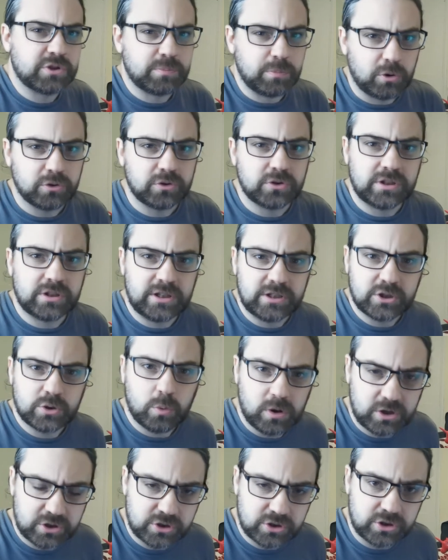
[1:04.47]
respond to these
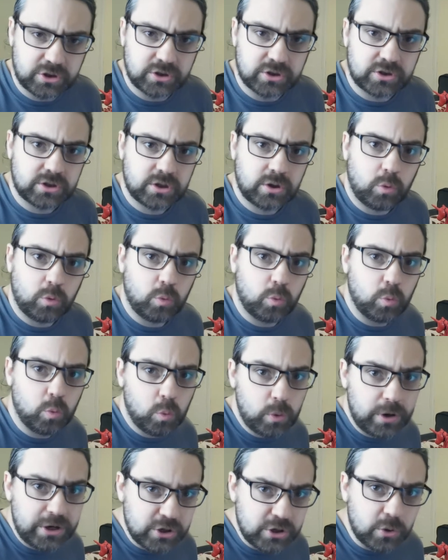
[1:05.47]
questions.
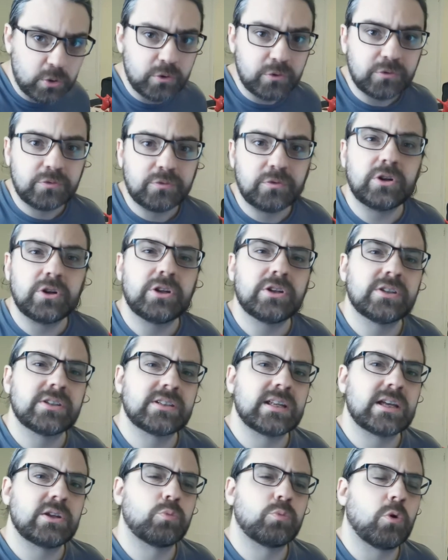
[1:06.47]
We don't fully
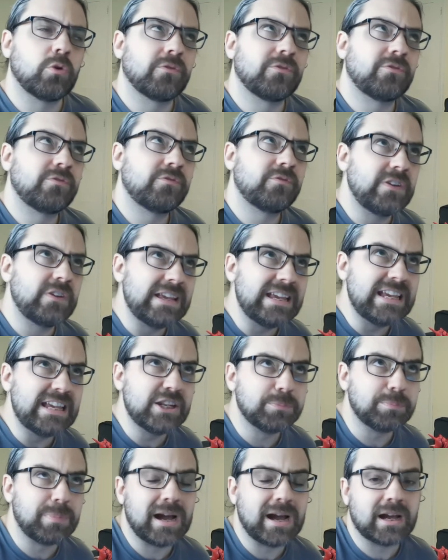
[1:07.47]
understand what
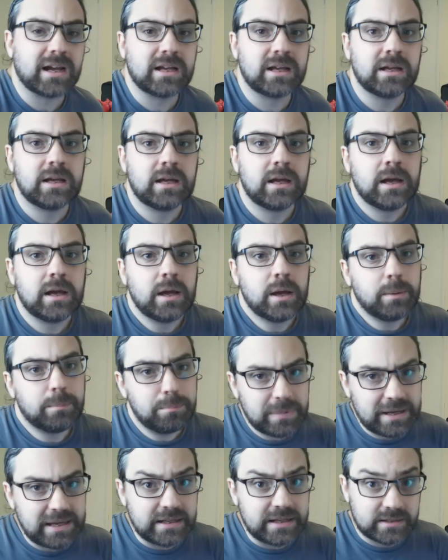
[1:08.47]
feedback
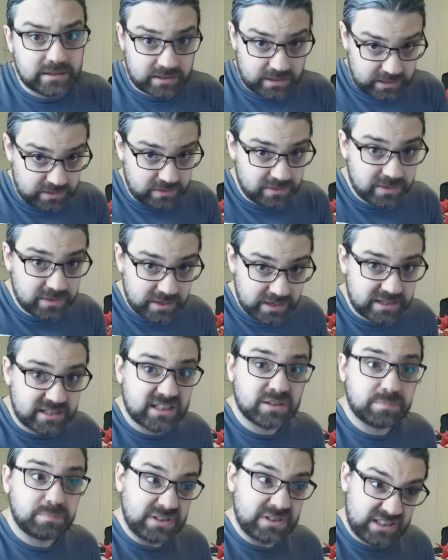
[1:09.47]
means in this
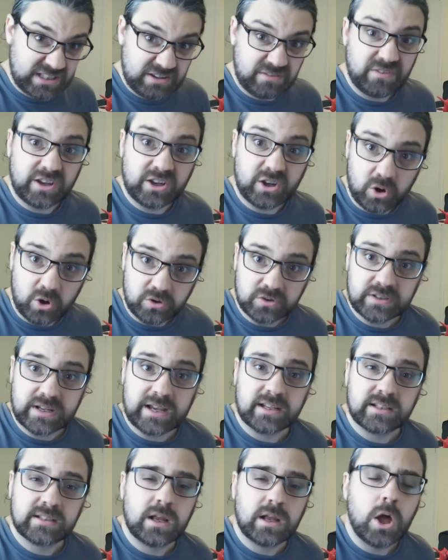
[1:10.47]
specific
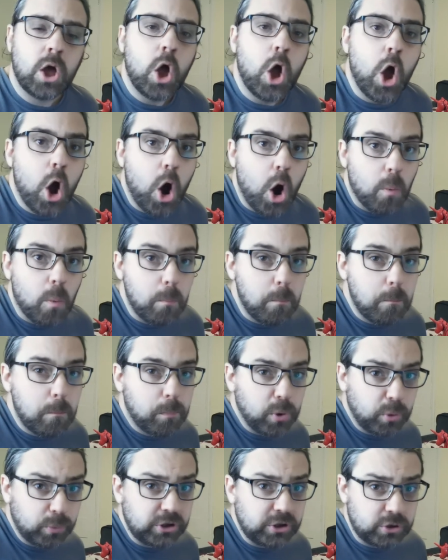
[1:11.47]
context.
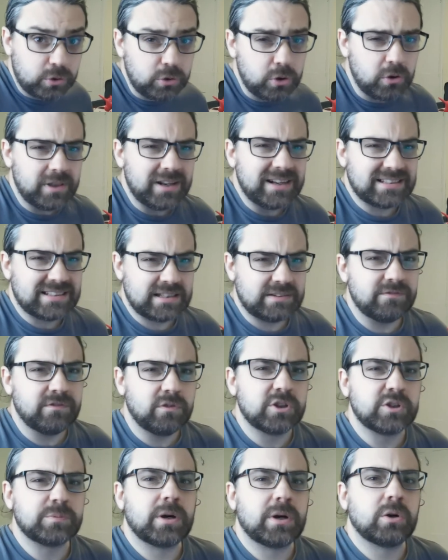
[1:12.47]
But we do know that it's
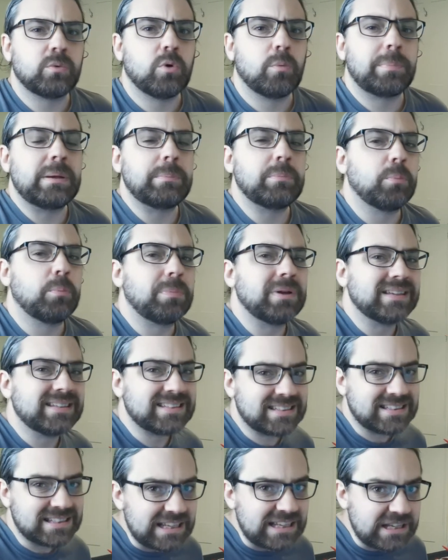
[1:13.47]
influenced by what people
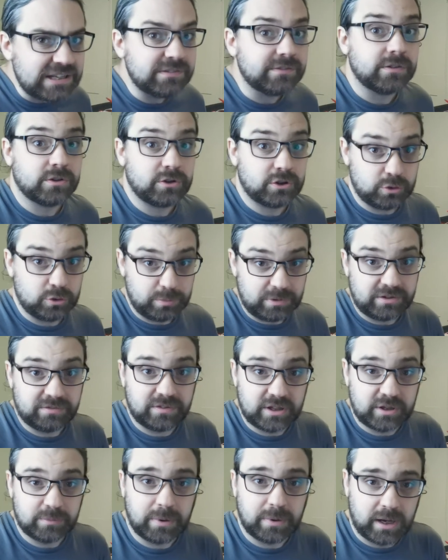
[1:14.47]
perceive to be
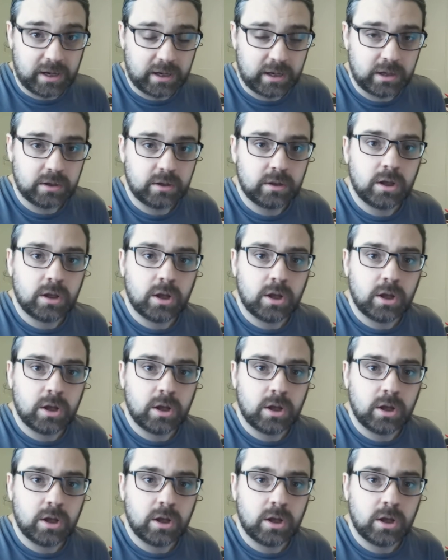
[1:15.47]
feedback.